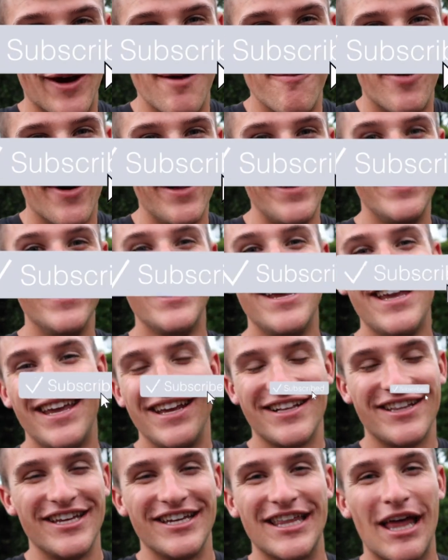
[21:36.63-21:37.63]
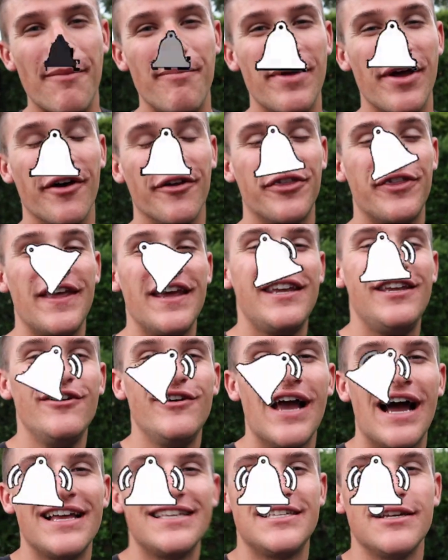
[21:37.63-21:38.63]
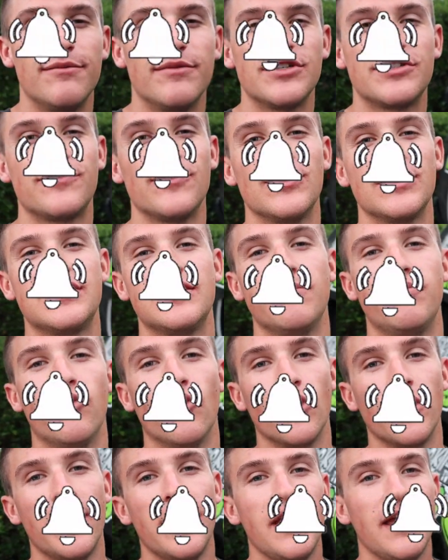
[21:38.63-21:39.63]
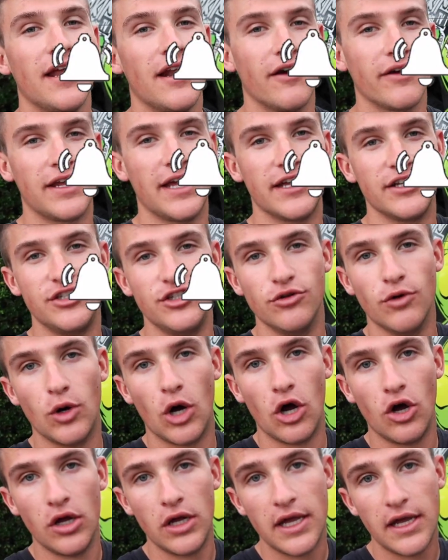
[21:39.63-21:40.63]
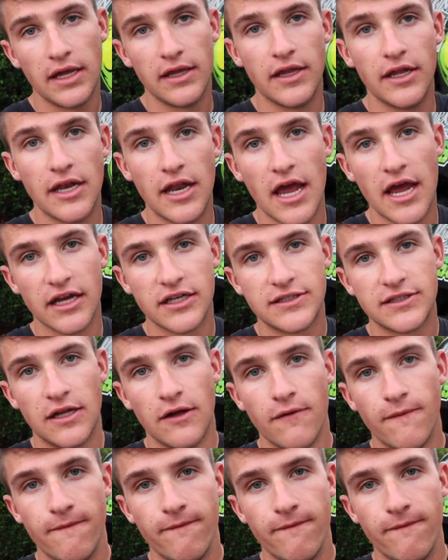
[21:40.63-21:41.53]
red button and click that bell. Thank you guys so much for the support, and I'll catch you all in the next